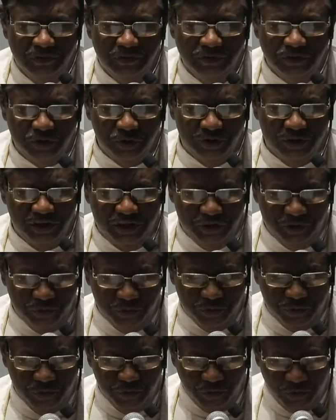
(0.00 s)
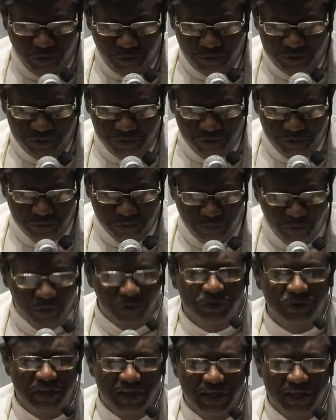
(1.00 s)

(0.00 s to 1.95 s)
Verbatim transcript: so that you, go, you both